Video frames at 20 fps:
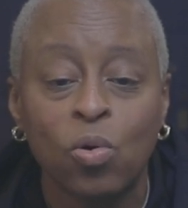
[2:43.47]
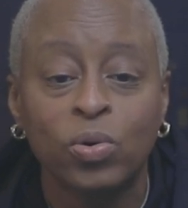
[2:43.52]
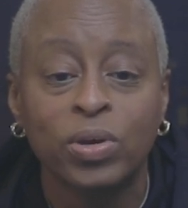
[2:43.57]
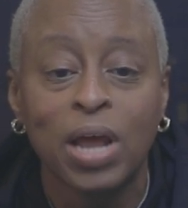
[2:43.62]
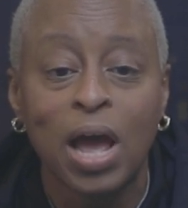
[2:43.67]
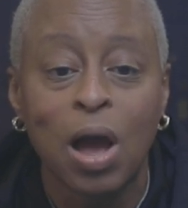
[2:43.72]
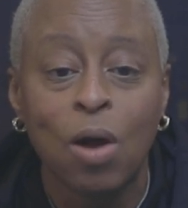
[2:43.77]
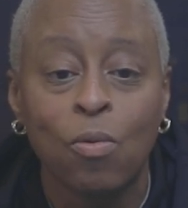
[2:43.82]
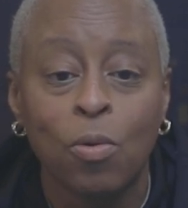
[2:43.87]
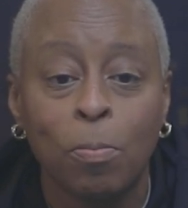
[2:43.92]

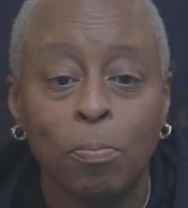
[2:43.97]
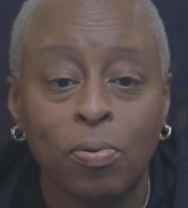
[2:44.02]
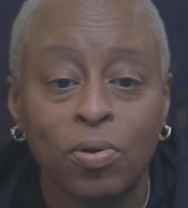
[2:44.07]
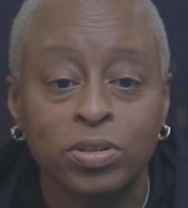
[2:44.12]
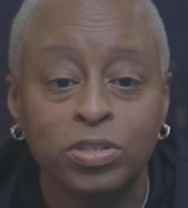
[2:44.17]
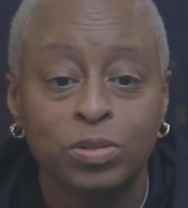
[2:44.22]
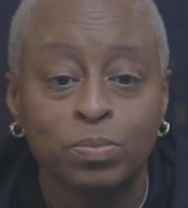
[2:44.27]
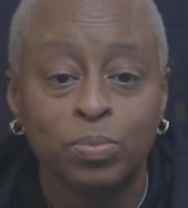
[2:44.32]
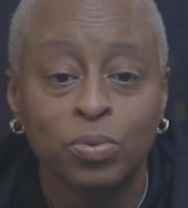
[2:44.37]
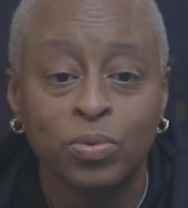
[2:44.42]
our
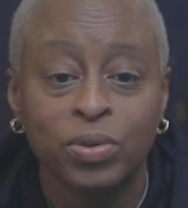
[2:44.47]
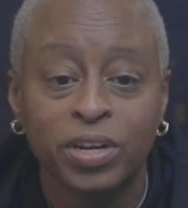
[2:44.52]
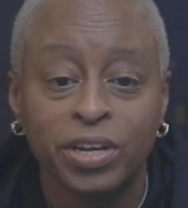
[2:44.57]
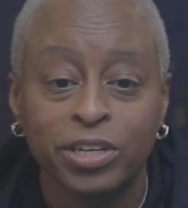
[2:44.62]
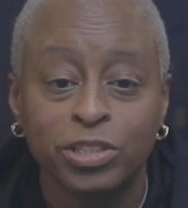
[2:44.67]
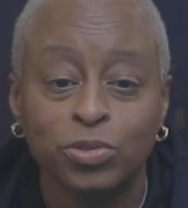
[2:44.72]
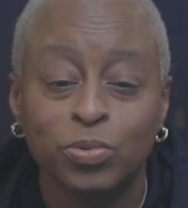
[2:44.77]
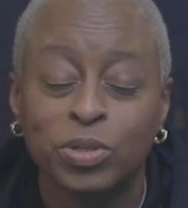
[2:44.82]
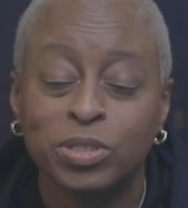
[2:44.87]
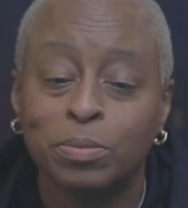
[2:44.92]
principal and
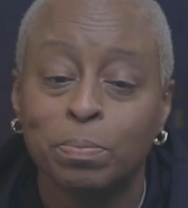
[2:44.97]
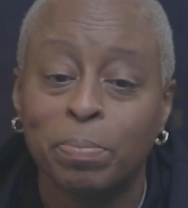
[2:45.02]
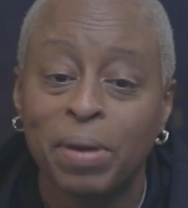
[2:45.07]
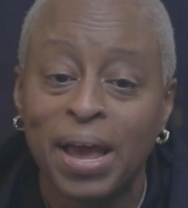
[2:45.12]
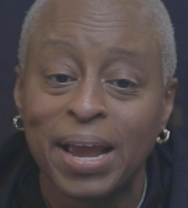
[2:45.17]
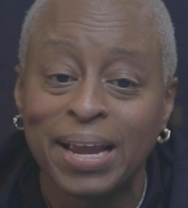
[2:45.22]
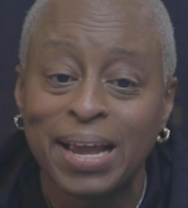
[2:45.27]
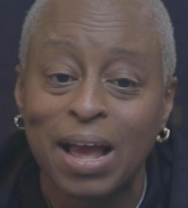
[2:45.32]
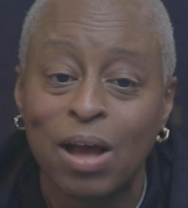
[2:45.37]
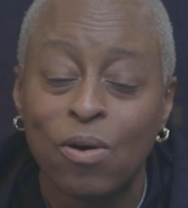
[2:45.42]
interest
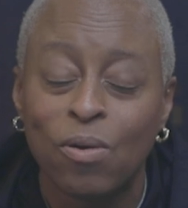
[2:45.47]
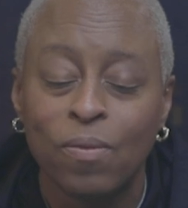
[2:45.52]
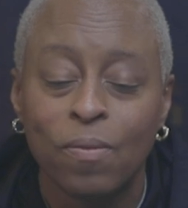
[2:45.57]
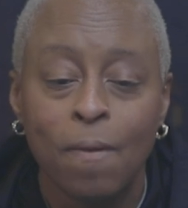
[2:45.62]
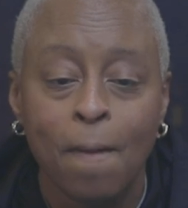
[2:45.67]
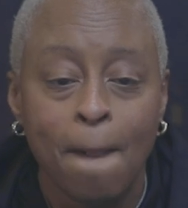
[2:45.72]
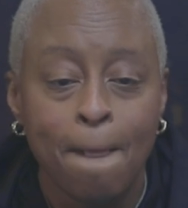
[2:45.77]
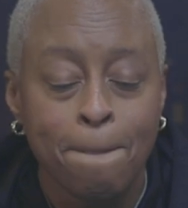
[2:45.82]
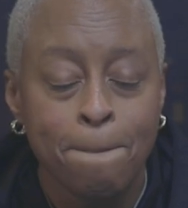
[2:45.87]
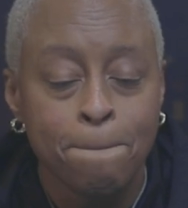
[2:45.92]
back out
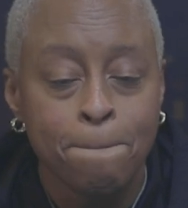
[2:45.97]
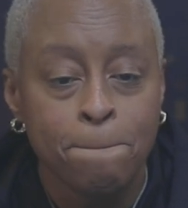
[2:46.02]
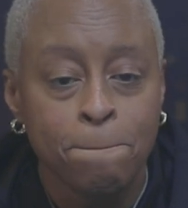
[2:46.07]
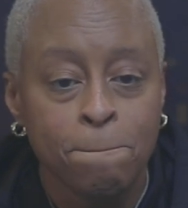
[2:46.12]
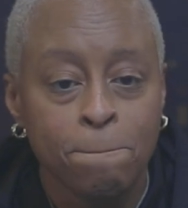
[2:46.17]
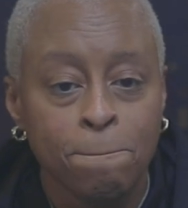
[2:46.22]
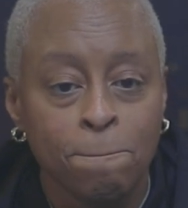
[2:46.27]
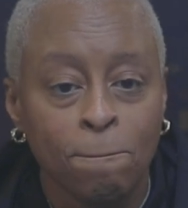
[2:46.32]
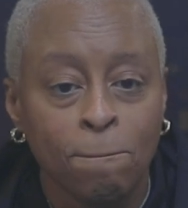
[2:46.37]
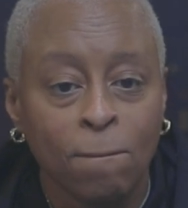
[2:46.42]

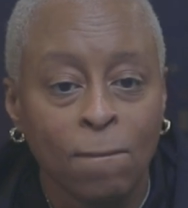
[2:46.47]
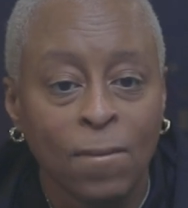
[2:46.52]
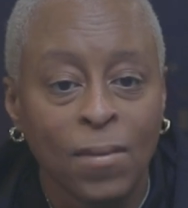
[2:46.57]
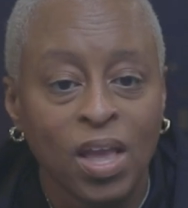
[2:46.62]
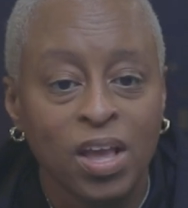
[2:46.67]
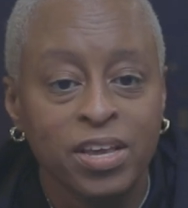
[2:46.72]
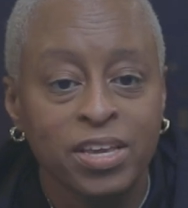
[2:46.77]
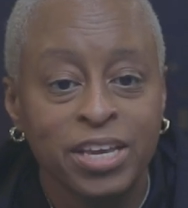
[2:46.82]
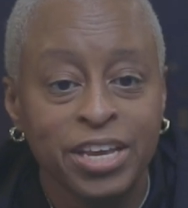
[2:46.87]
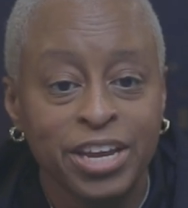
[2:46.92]

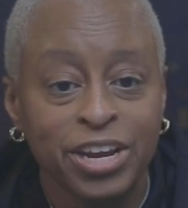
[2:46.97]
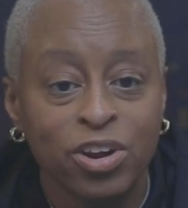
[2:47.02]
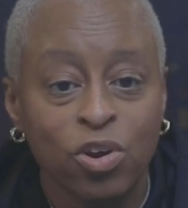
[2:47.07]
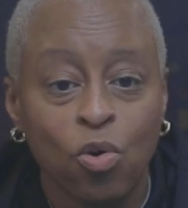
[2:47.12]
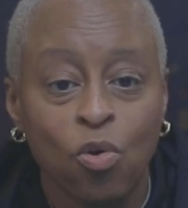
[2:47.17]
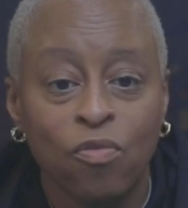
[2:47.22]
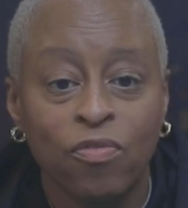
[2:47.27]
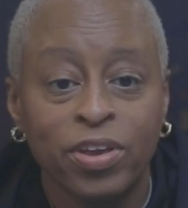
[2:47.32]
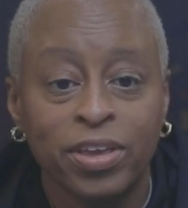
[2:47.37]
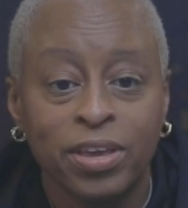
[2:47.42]
year
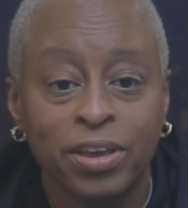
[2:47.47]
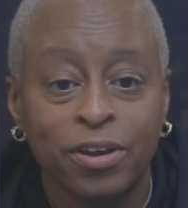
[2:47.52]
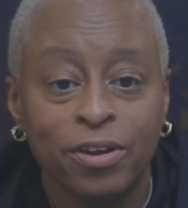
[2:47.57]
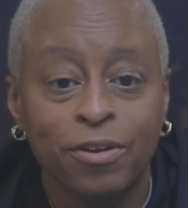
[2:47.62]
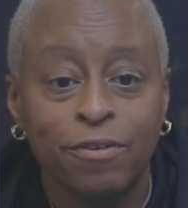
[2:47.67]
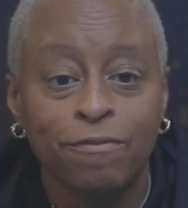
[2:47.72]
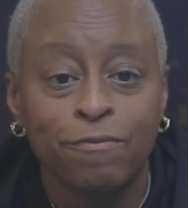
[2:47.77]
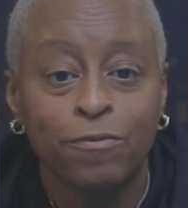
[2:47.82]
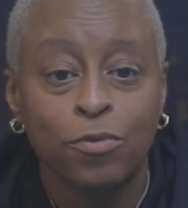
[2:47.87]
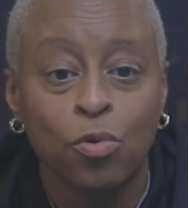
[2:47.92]
over
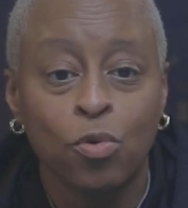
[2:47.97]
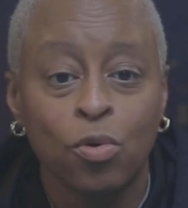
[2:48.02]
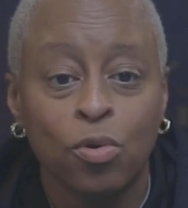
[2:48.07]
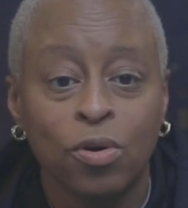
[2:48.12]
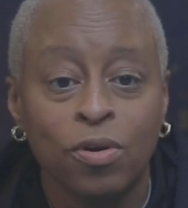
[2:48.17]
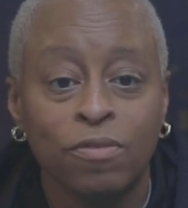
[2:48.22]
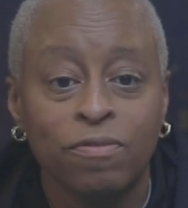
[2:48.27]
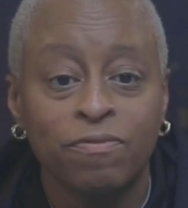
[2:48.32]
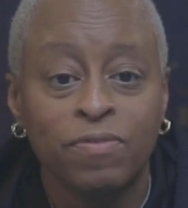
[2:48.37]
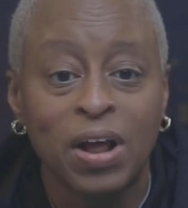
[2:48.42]
year
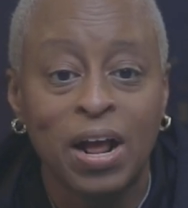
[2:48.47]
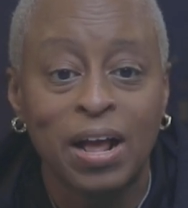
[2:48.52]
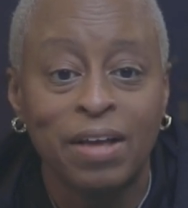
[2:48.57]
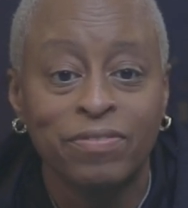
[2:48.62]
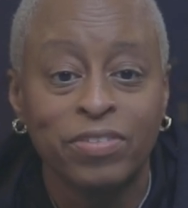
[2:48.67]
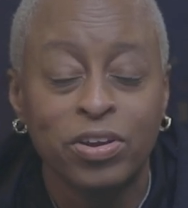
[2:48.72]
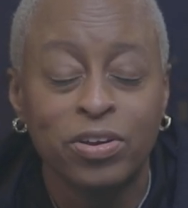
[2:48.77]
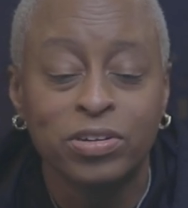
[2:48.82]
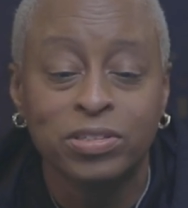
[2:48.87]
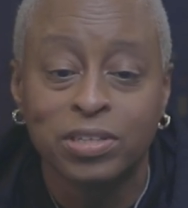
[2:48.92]
for 5
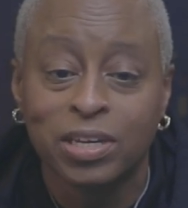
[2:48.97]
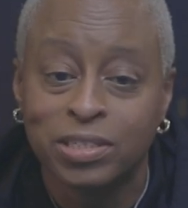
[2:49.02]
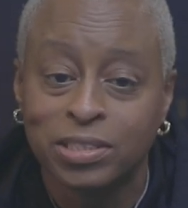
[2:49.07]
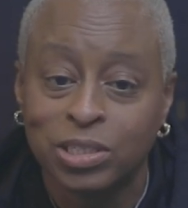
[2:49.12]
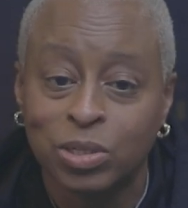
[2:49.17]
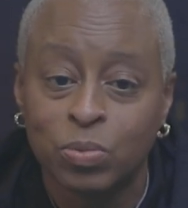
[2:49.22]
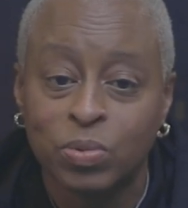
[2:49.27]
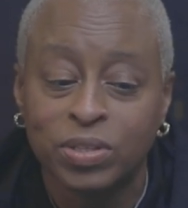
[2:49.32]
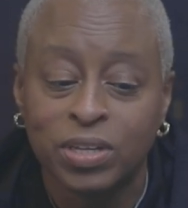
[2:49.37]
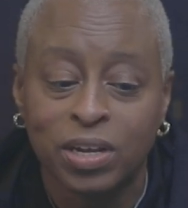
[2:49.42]
years. Let's
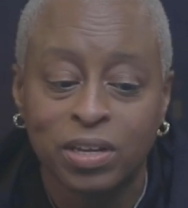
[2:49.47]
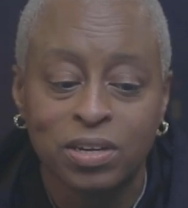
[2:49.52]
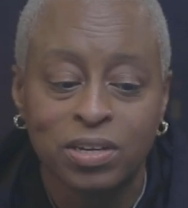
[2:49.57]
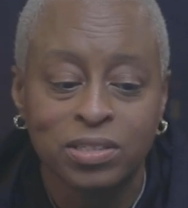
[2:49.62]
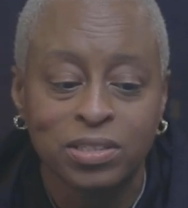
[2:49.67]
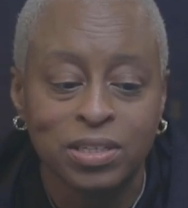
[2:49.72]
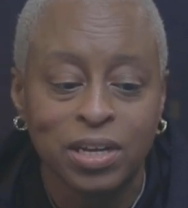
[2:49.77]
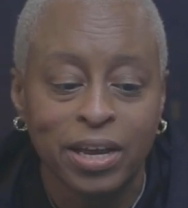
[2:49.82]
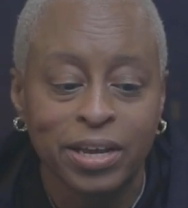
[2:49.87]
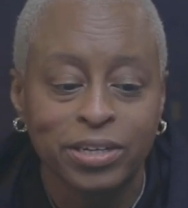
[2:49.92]
see what that
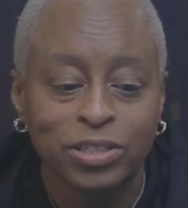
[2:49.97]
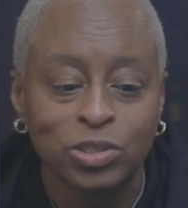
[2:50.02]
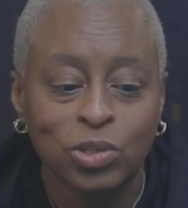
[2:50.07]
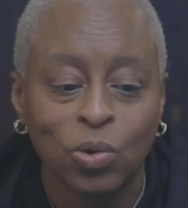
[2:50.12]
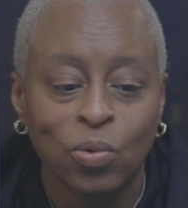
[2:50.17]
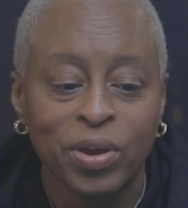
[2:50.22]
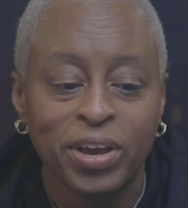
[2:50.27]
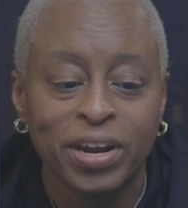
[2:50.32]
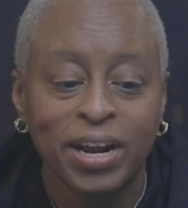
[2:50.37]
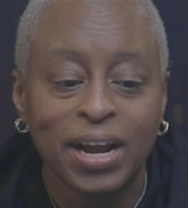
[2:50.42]
looks like.
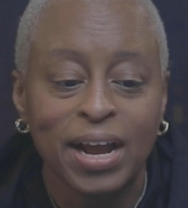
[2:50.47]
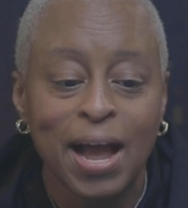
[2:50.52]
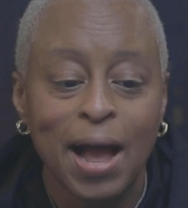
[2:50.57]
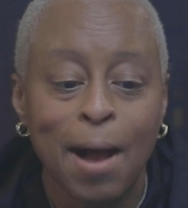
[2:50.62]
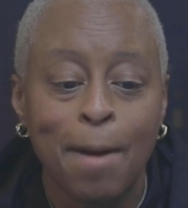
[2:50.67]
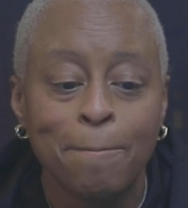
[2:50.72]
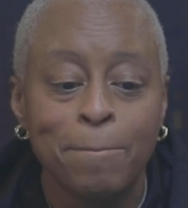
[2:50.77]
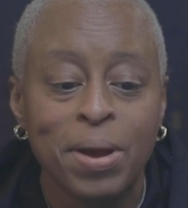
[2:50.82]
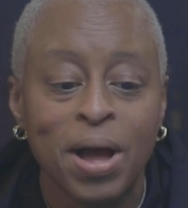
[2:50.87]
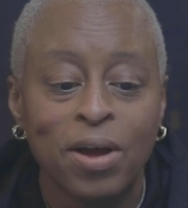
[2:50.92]
So in a
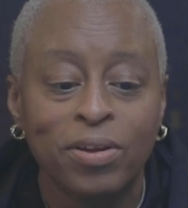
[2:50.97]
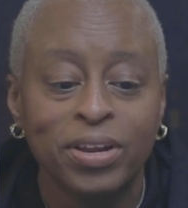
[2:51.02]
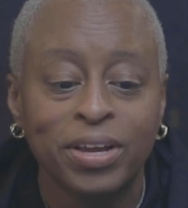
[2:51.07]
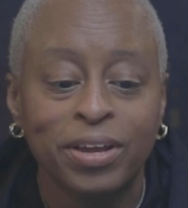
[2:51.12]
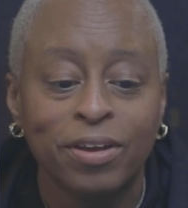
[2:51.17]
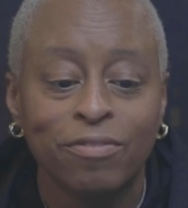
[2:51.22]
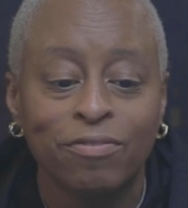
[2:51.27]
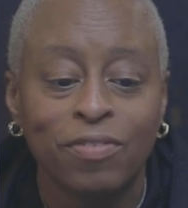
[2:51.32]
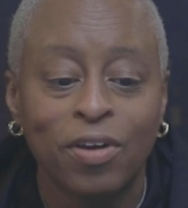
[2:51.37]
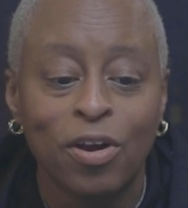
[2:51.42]
compounding
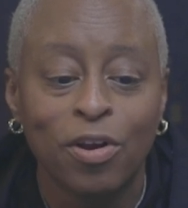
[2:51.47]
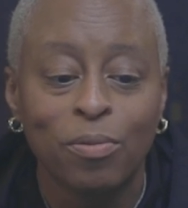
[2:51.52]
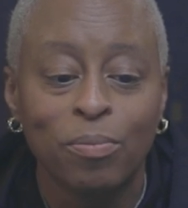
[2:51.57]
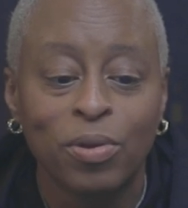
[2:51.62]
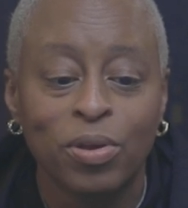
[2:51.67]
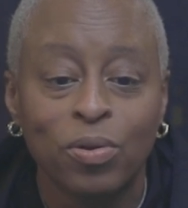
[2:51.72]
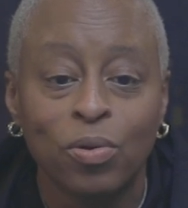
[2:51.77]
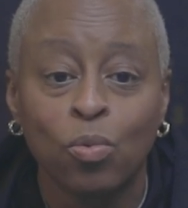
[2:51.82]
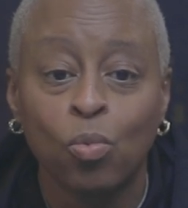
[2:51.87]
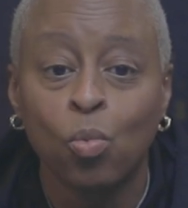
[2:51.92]

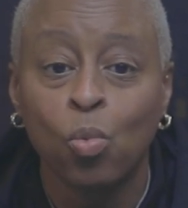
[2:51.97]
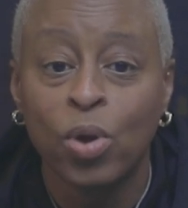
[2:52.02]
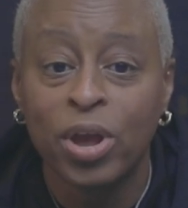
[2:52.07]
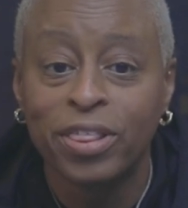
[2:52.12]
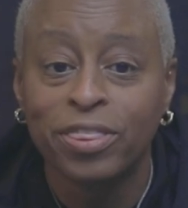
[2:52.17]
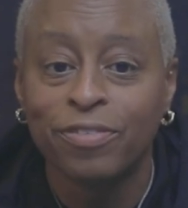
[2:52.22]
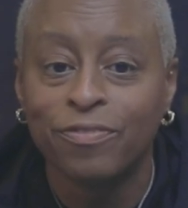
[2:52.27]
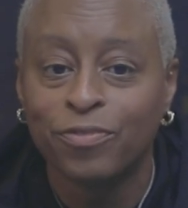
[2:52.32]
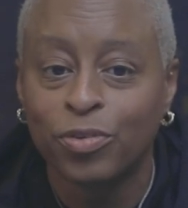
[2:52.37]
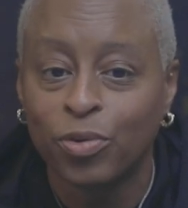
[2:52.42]
environment with
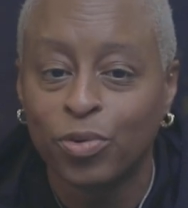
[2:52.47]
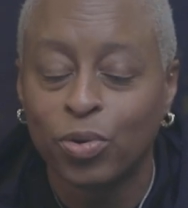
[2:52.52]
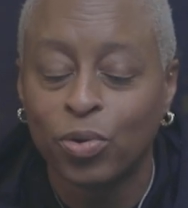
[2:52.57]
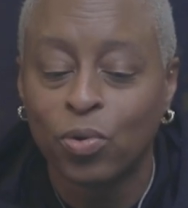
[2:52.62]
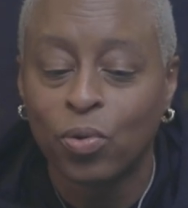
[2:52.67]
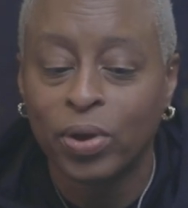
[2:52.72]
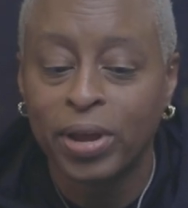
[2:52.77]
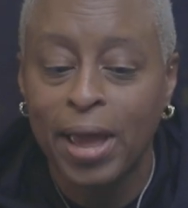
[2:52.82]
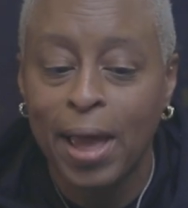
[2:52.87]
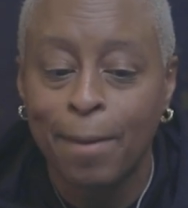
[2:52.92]

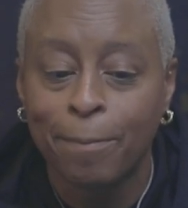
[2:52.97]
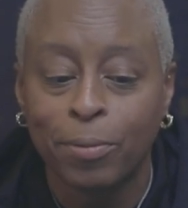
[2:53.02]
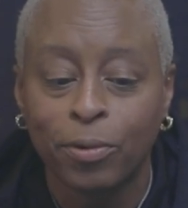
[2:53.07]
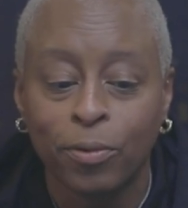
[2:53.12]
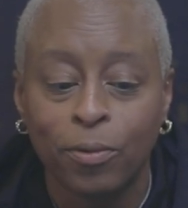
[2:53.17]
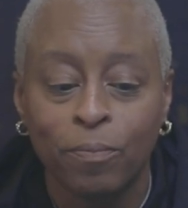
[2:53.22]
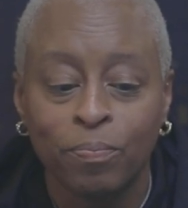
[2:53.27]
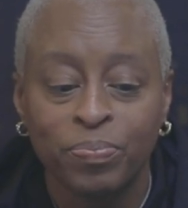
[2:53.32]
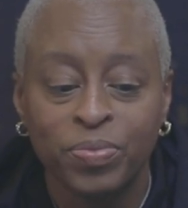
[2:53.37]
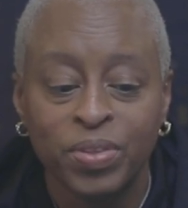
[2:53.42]
vertical capital,